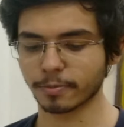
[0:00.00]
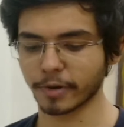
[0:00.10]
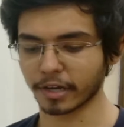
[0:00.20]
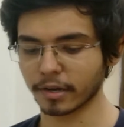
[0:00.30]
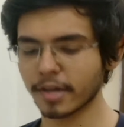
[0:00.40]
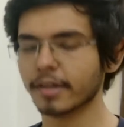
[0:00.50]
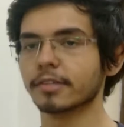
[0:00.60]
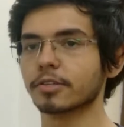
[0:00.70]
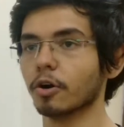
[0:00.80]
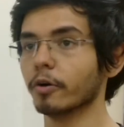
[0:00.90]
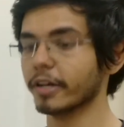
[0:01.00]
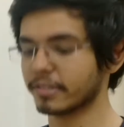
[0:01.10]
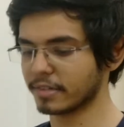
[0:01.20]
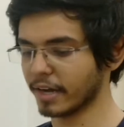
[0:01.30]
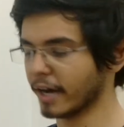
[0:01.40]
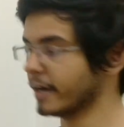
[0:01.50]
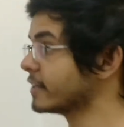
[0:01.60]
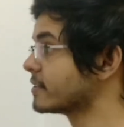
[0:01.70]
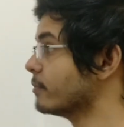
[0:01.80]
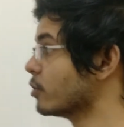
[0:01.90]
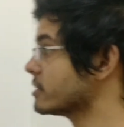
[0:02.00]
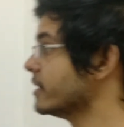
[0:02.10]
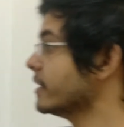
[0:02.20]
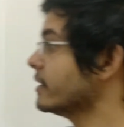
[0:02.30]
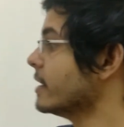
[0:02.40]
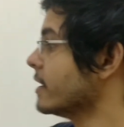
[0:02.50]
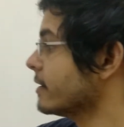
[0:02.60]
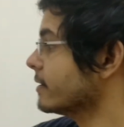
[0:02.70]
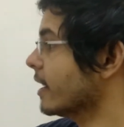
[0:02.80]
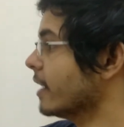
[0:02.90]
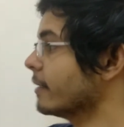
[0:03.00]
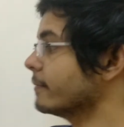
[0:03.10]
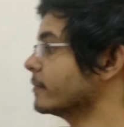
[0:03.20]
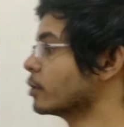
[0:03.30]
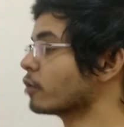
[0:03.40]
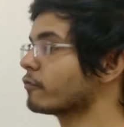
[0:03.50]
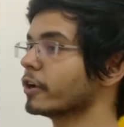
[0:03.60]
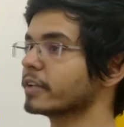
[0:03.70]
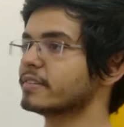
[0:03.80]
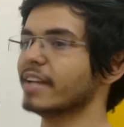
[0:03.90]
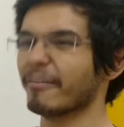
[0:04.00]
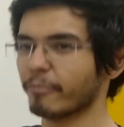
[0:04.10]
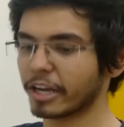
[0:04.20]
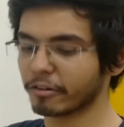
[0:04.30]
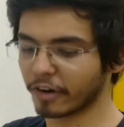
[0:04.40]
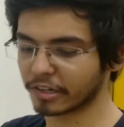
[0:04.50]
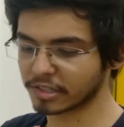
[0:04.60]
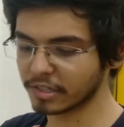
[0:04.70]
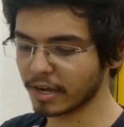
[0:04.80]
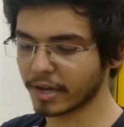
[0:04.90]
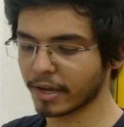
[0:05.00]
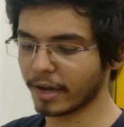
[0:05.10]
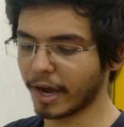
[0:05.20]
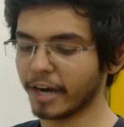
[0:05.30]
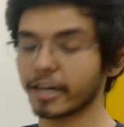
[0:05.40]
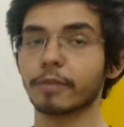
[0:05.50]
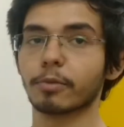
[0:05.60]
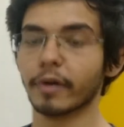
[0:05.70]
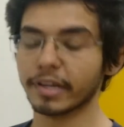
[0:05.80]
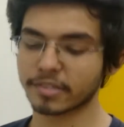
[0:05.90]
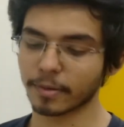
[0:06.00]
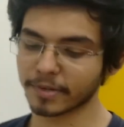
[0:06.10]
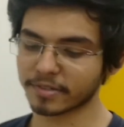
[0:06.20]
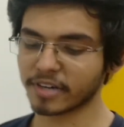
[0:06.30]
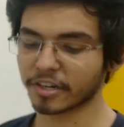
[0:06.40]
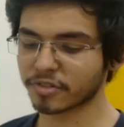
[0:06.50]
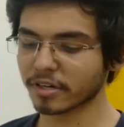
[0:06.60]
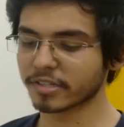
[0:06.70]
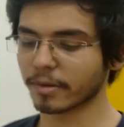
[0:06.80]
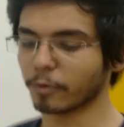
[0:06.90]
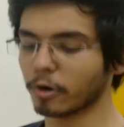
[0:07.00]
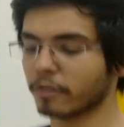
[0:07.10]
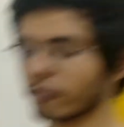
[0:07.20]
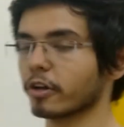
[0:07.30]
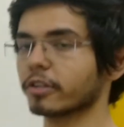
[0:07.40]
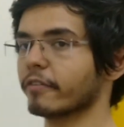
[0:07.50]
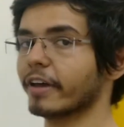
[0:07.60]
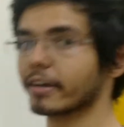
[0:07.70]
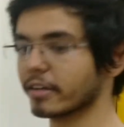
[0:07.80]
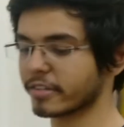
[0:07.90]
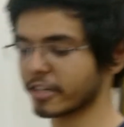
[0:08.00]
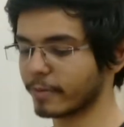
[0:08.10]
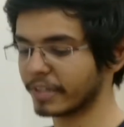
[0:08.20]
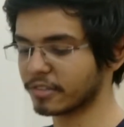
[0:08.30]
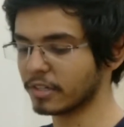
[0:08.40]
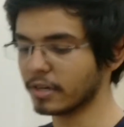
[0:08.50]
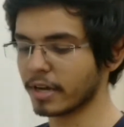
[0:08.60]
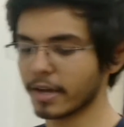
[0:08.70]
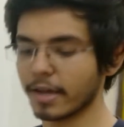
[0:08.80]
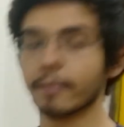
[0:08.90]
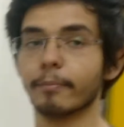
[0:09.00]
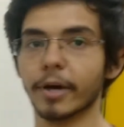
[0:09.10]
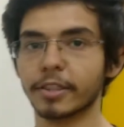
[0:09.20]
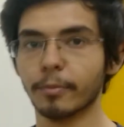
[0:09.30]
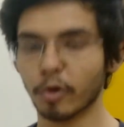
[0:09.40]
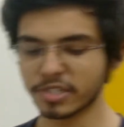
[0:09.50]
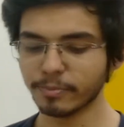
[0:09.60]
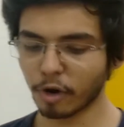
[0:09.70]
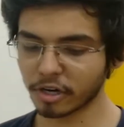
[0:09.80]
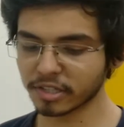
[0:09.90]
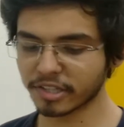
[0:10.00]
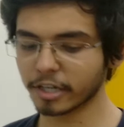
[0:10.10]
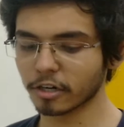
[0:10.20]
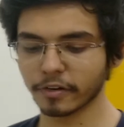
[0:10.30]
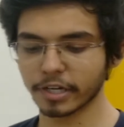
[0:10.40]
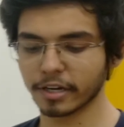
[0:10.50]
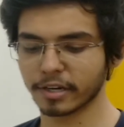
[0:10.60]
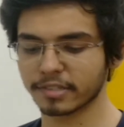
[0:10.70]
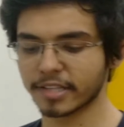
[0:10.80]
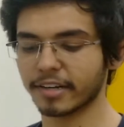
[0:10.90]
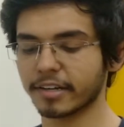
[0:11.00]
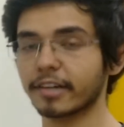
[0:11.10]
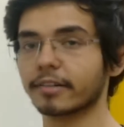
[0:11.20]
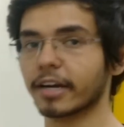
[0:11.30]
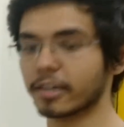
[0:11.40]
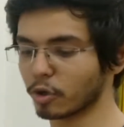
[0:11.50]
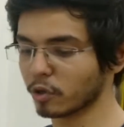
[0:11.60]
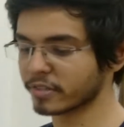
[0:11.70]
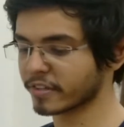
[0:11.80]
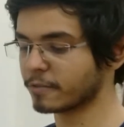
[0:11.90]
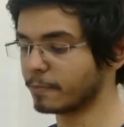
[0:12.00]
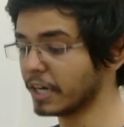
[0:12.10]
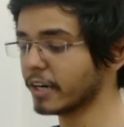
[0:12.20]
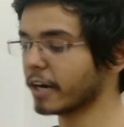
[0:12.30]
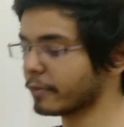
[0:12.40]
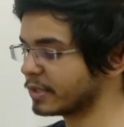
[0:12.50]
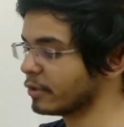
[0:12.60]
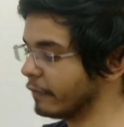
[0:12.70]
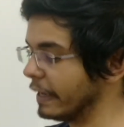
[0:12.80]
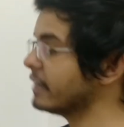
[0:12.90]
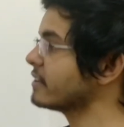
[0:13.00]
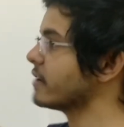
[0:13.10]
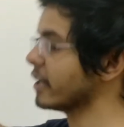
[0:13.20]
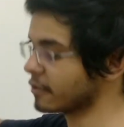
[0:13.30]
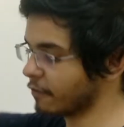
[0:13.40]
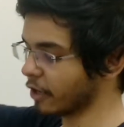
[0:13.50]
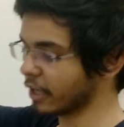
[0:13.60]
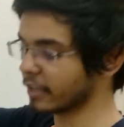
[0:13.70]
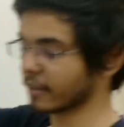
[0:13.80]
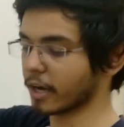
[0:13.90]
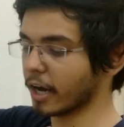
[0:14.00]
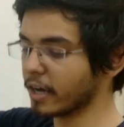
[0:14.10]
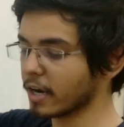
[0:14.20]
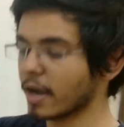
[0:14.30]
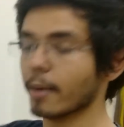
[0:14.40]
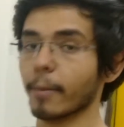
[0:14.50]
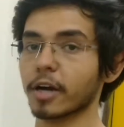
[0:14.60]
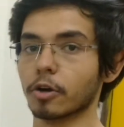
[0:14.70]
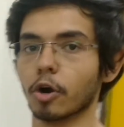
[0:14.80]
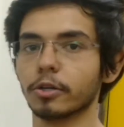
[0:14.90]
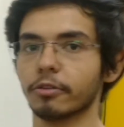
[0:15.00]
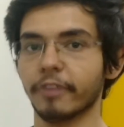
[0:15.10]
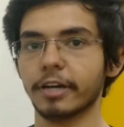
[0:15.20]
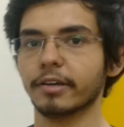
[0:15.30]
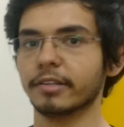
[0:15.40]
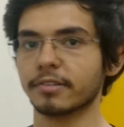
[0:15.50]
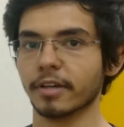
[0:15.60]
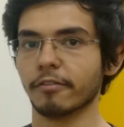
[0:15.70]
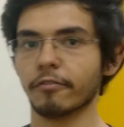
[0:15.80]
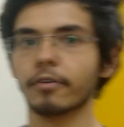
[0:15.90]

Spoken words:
spring. So it's mostly known for its dampening function, and it provides structural support for the vehicle suspension. But the most important thing over here is that it controls the speed at which the weight is transferred in the car, but not the weight itself.